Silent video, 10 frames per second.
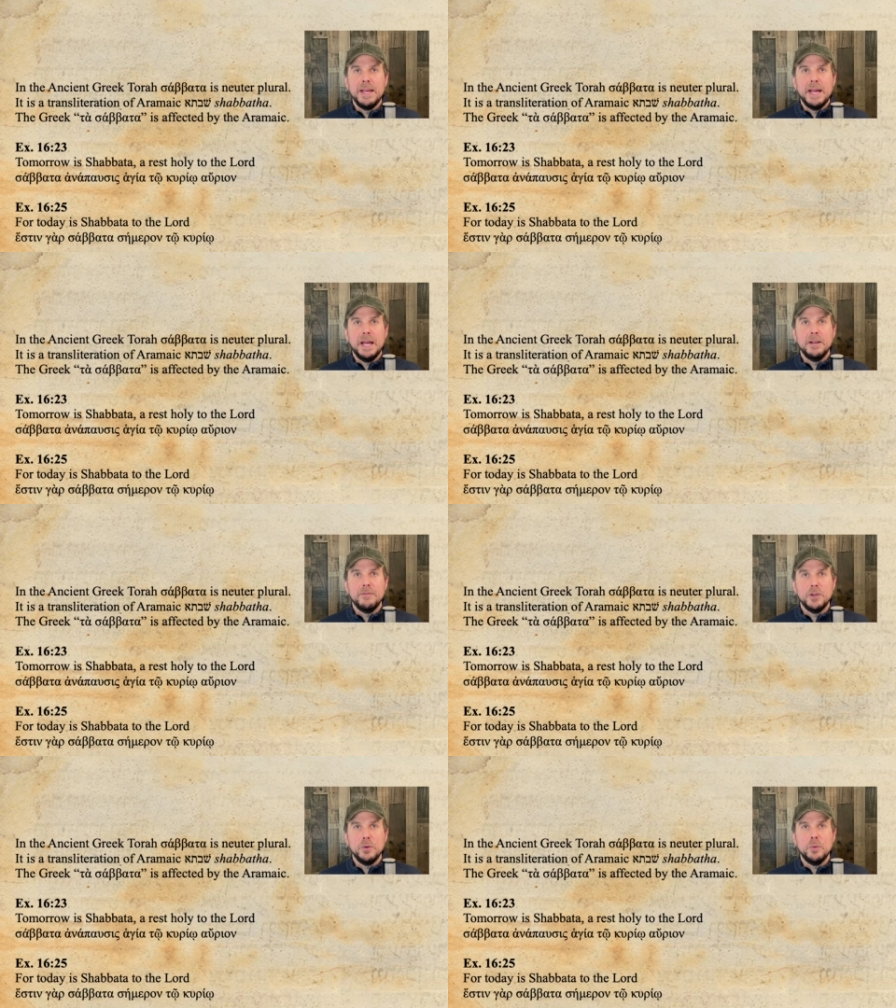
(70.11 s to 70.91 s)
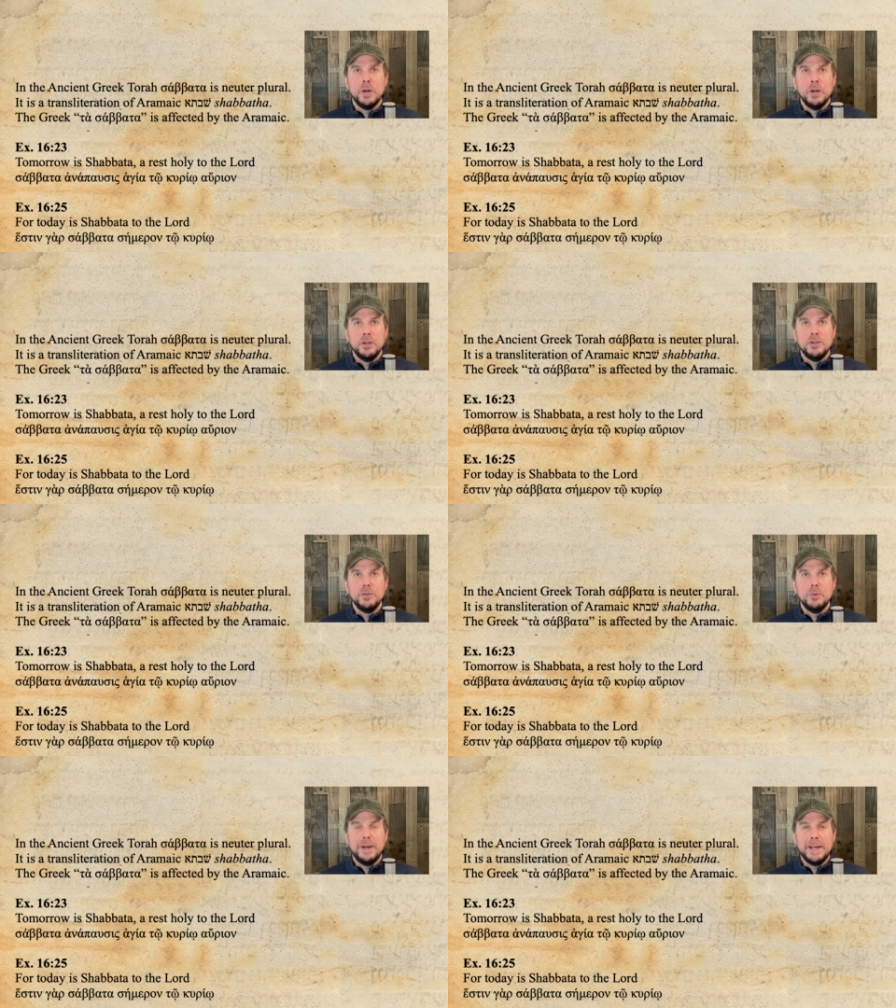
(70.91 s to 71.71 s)
And if you
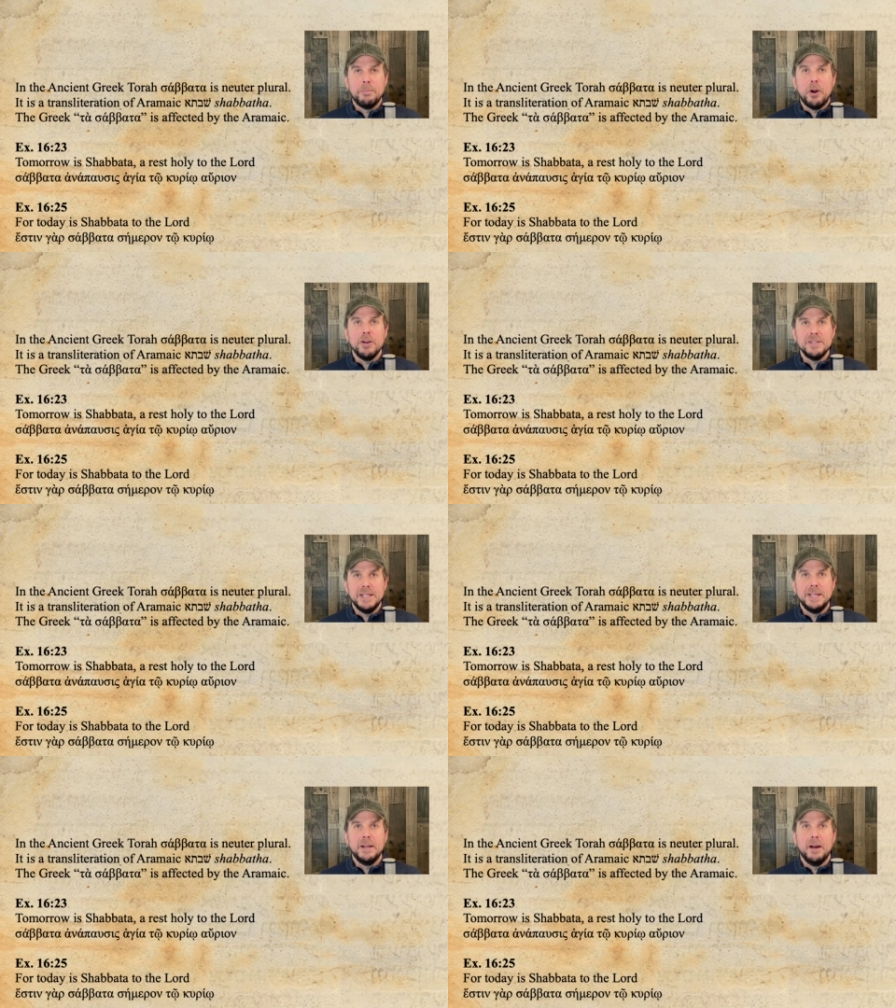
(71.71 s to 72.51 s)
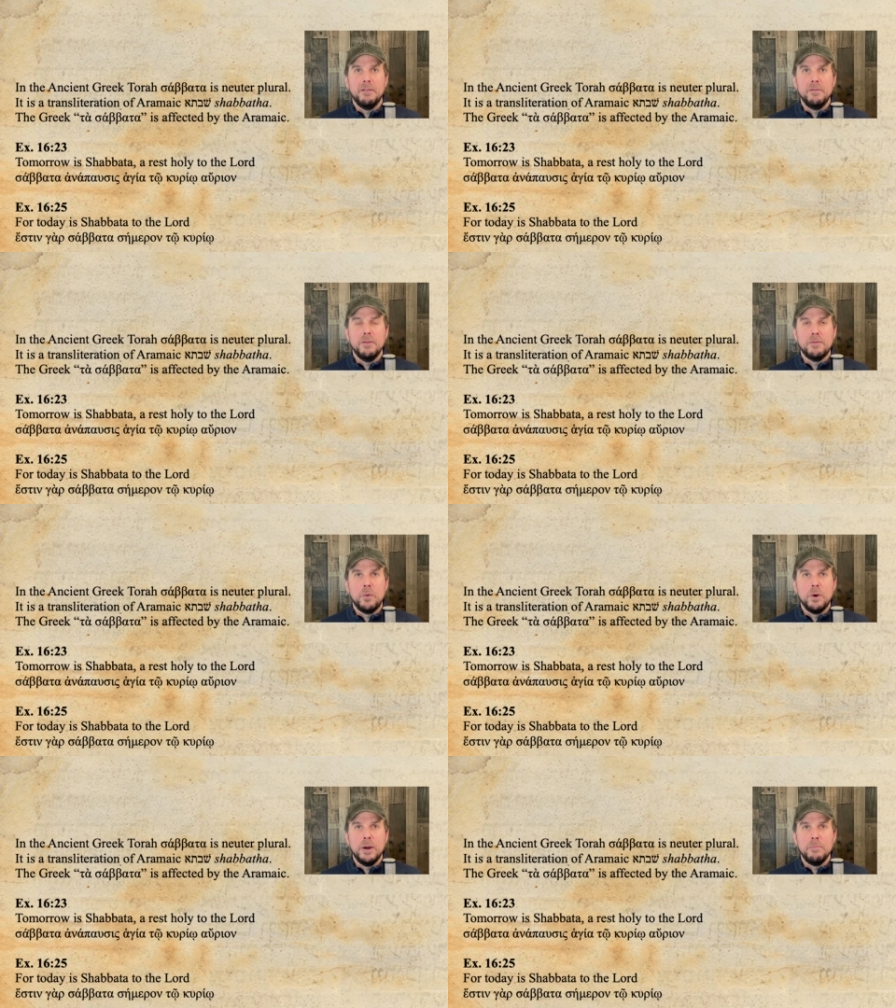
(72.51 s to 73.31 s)
do a parsing of the
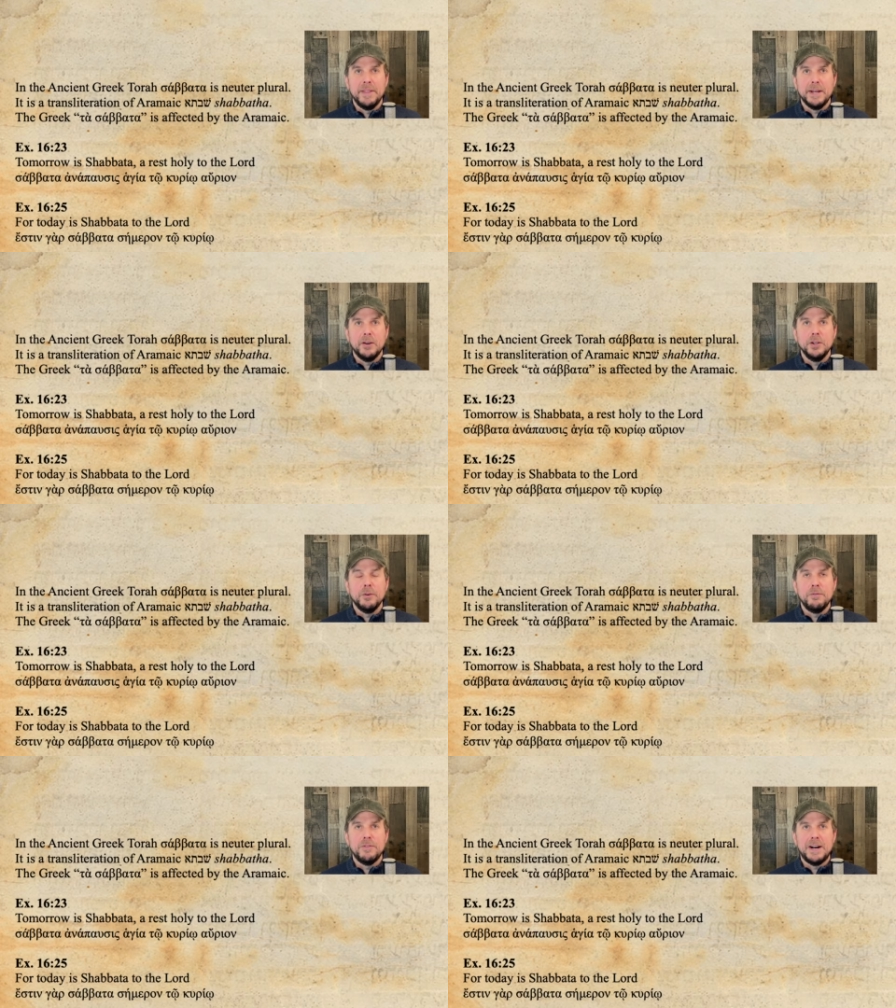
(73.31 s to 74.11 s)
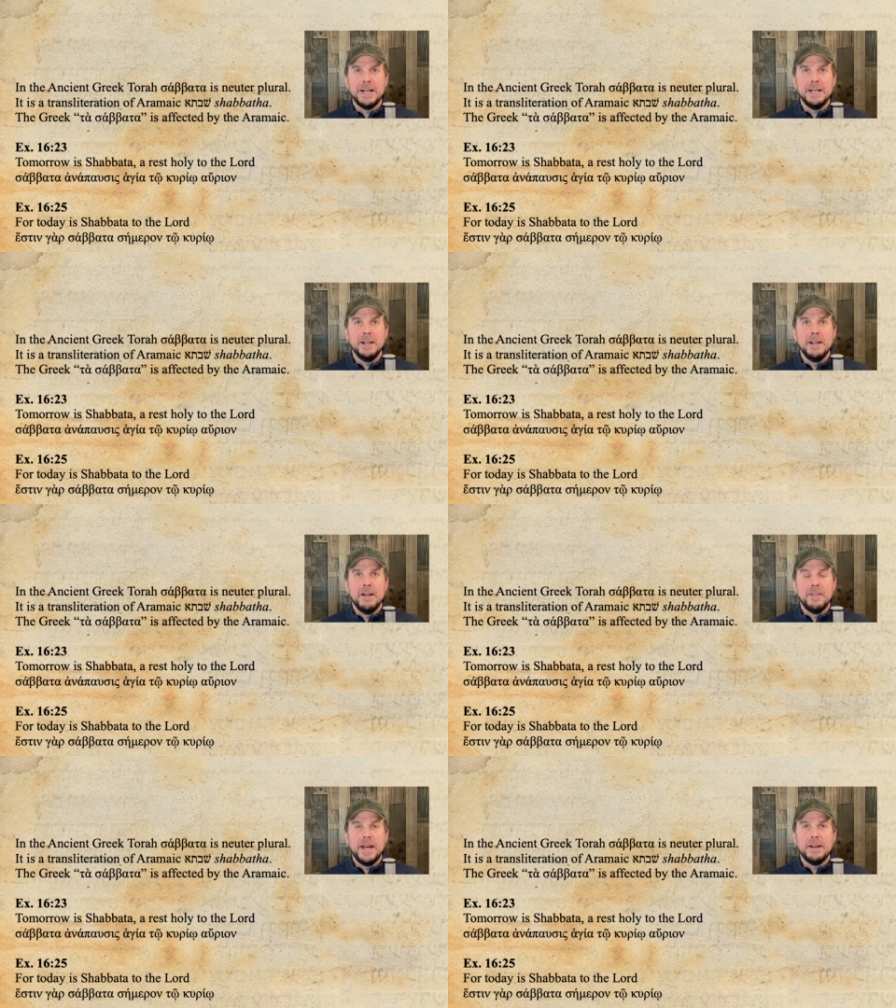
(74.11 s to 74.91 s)
form there, you'll find
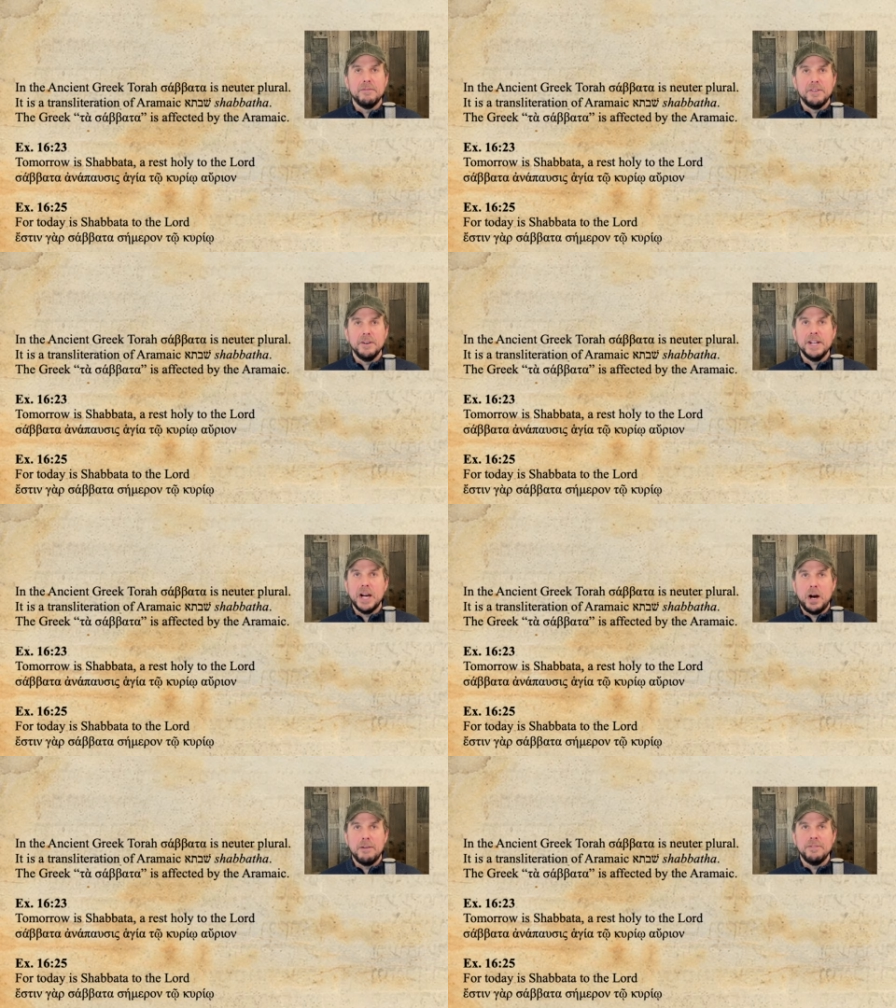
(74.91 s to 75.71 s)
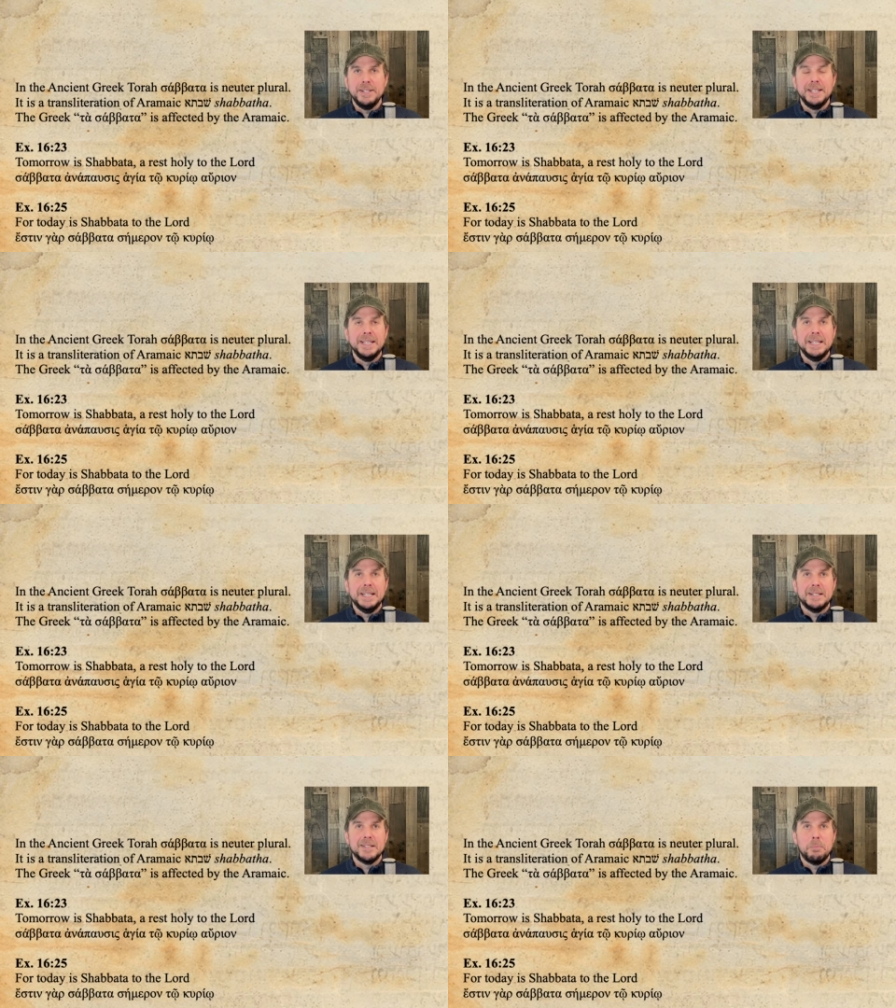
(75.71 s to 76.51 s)
that very often
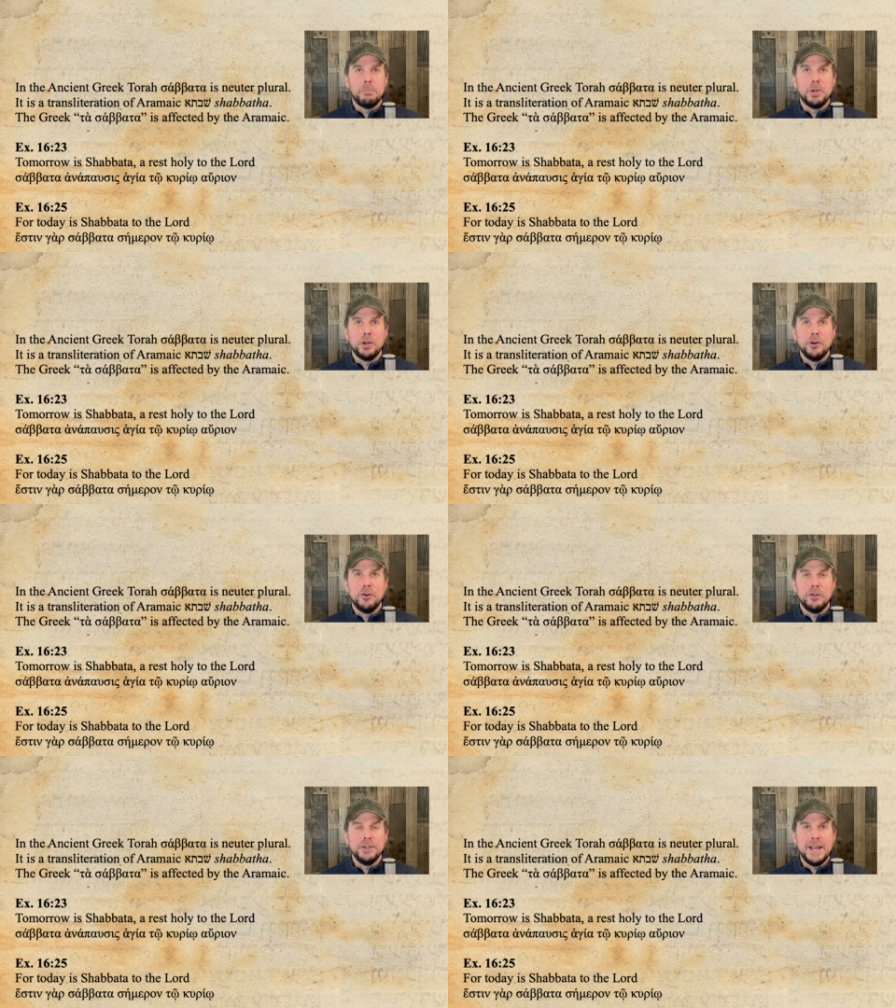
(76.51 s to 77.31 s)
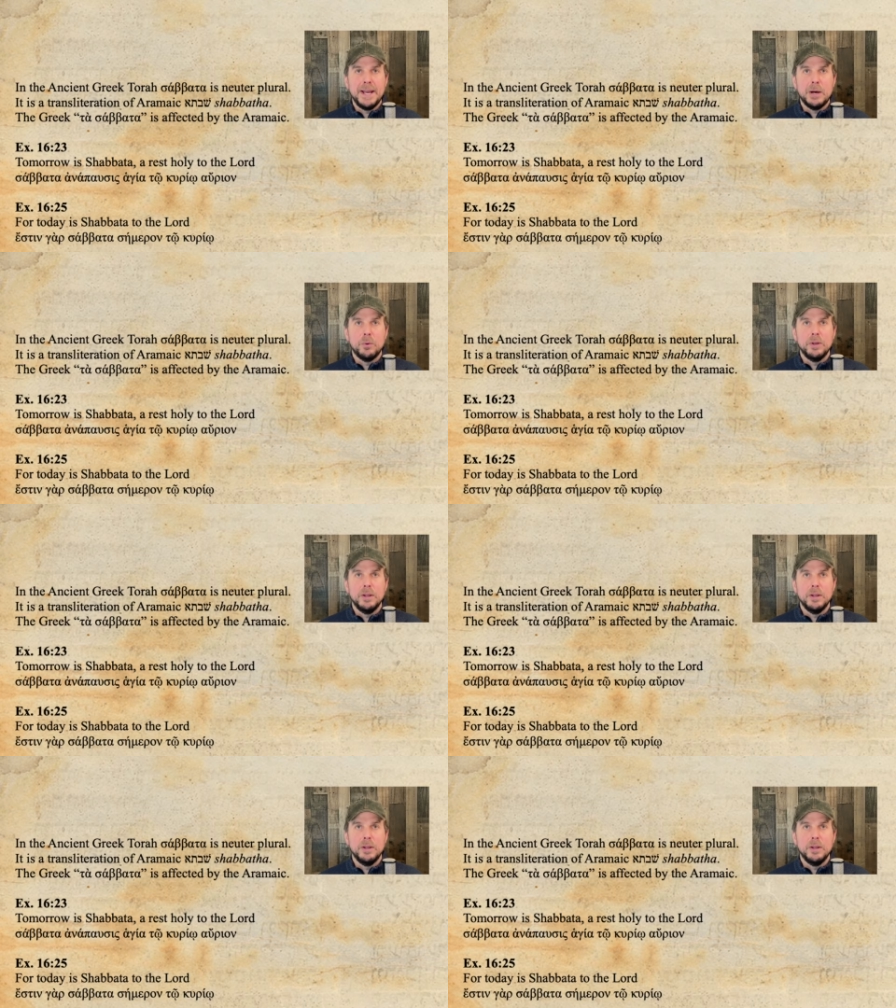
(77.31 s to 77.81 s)
it's a plural noun